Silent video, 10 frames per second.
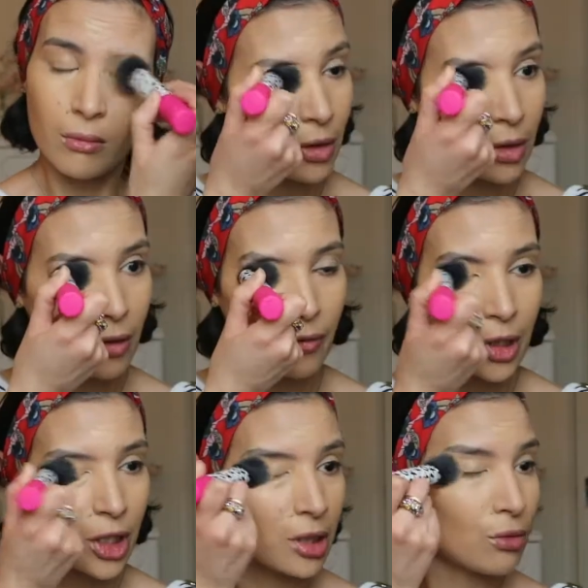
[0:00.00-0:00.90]
The
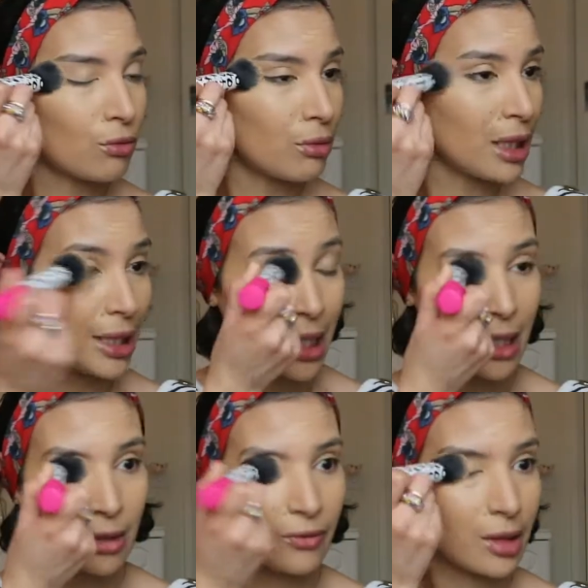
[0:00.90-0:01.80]
coverage is really
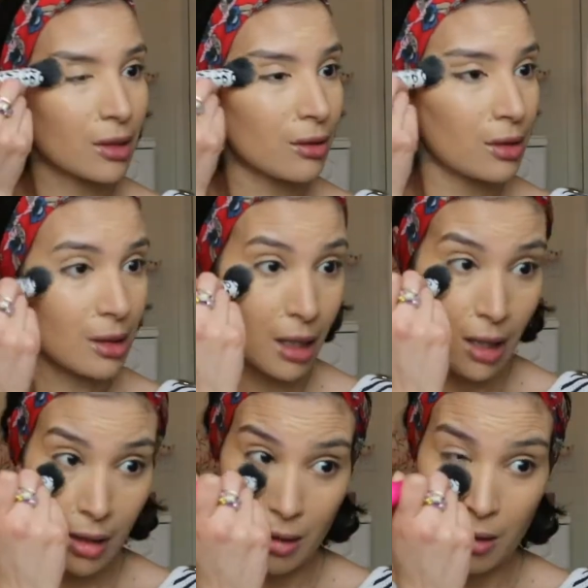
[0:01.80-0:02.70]
nice of this
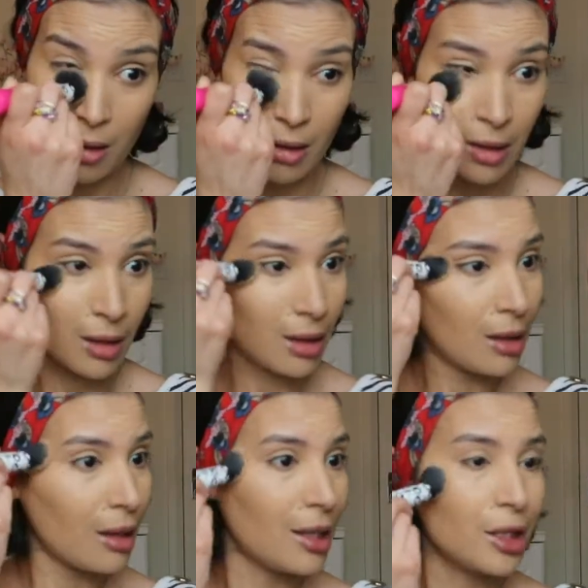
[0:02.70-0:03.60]
concealer,
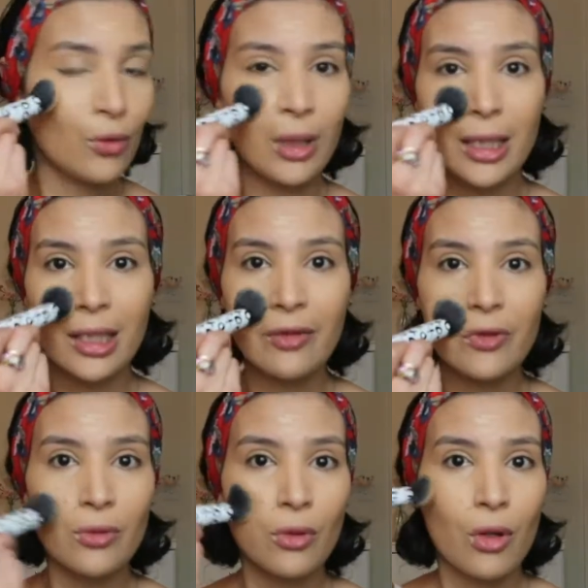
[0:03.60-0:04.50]
and it really
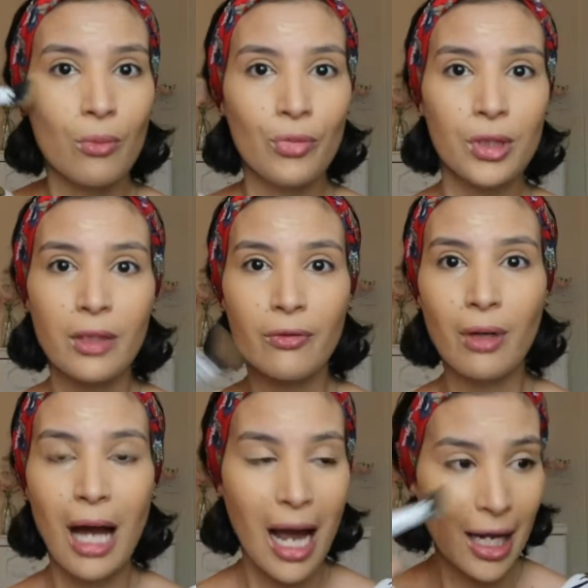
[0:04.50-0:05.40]
gives you a
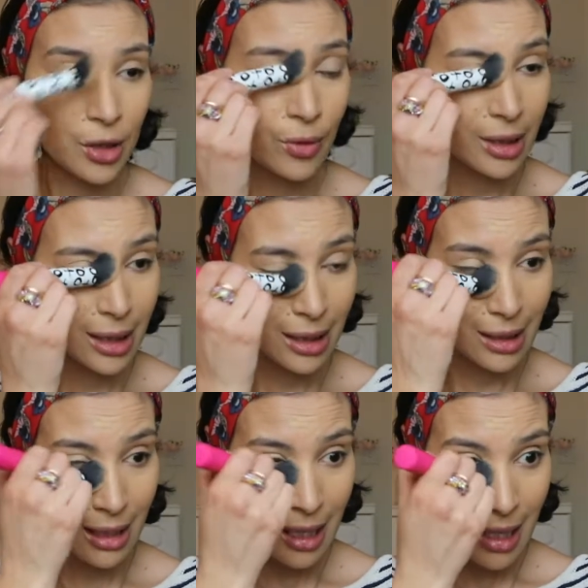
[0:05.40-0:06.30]
beautiful hydrated
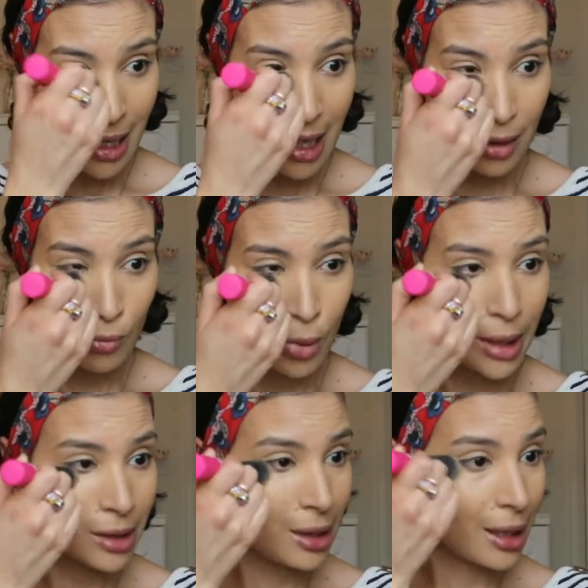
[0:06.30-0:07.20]
and
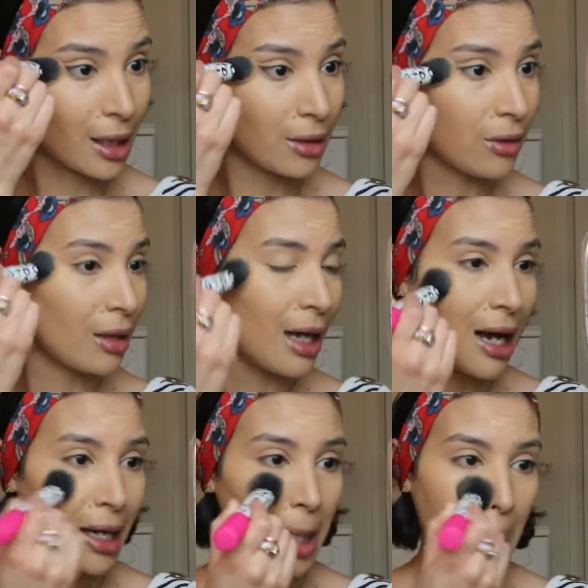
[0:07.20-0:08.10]
brightening under
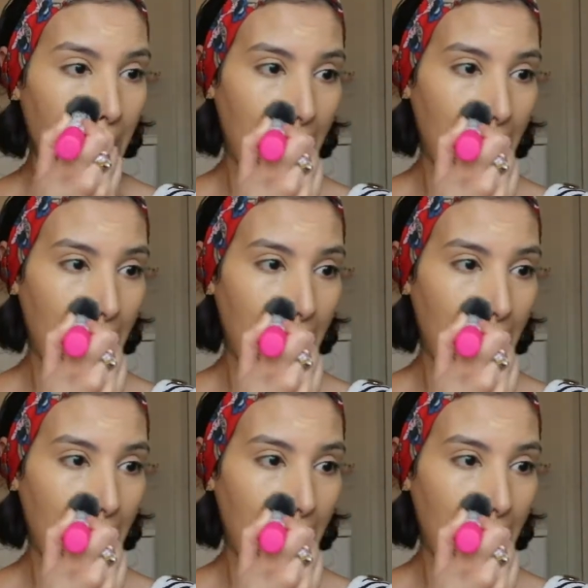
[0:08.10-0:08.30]
eye.